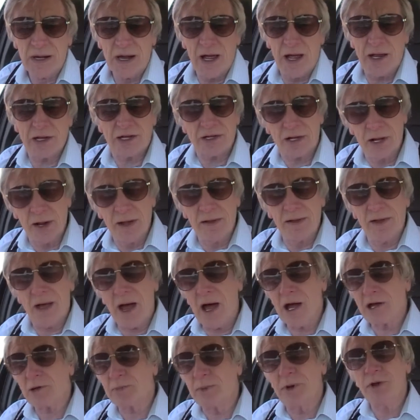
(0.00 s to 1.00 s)
It's clay that
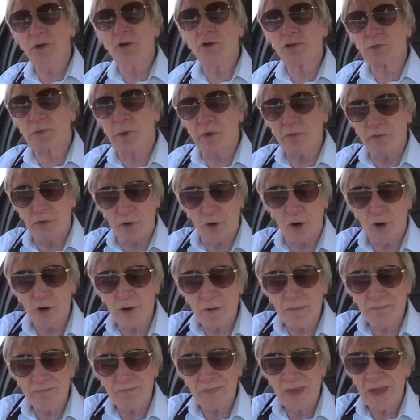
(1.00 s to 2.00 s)
has been used
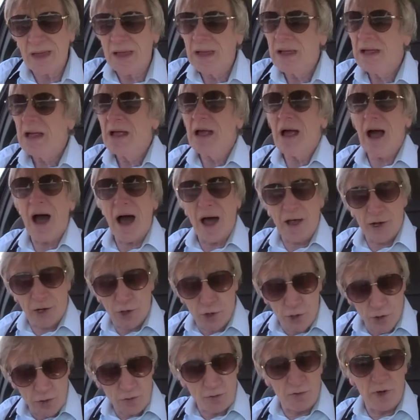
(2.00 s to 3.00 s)
before. I
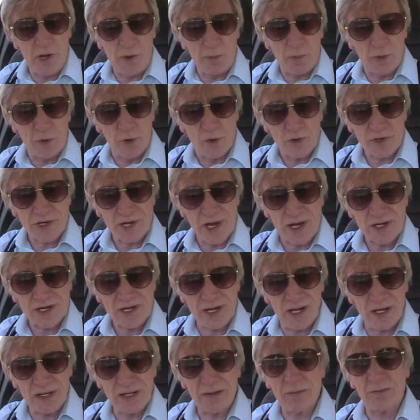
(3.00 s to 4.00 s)
could
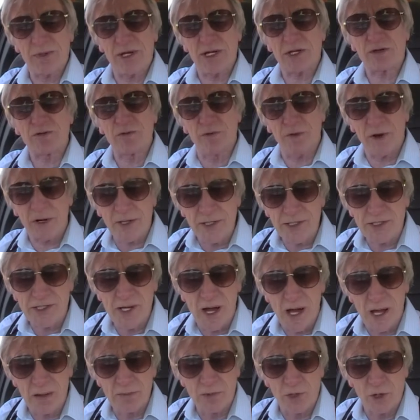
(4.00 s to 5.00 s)
reprocess it, but it's very
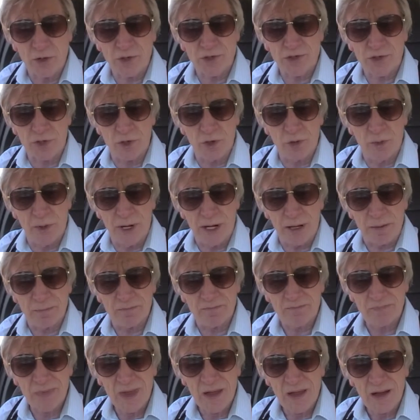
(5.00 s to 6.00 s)
time consuming.
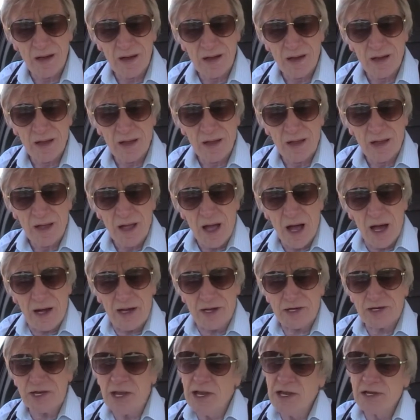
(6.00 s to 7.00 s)

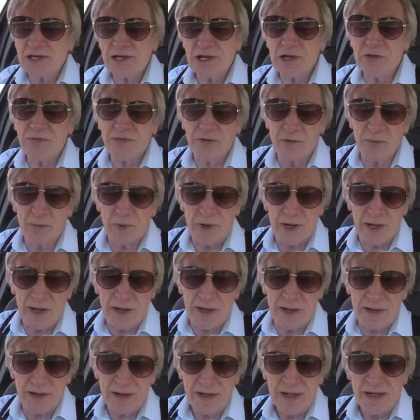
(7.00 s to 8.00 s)
And it's easier for
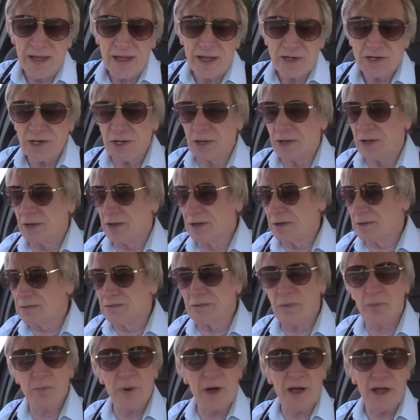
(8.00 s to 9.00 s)
me to
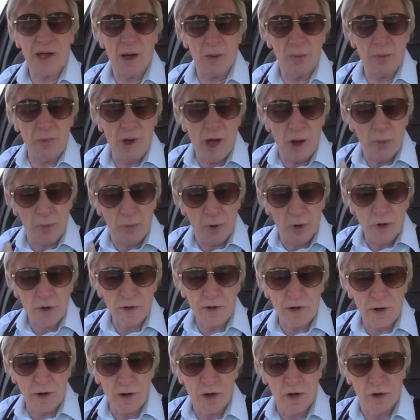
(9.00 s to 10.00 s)
buy a
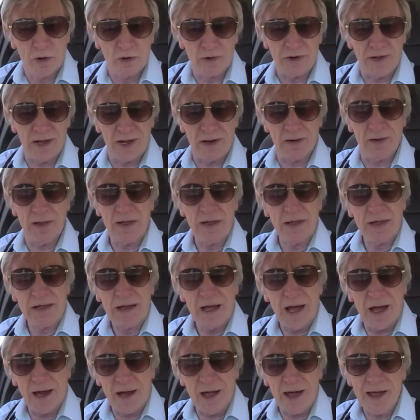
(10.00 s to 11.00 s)
bulk load in,
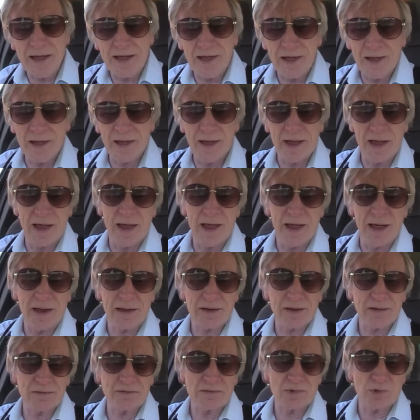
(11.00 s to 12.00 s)
and I can
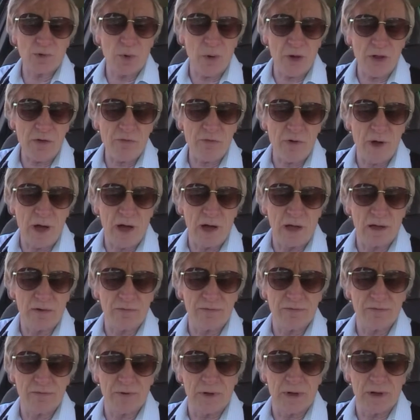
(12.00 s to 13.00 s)
get
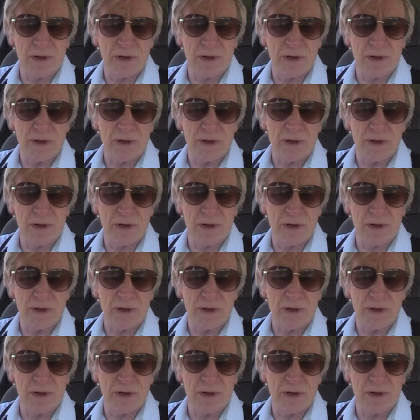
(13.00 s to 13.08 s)
25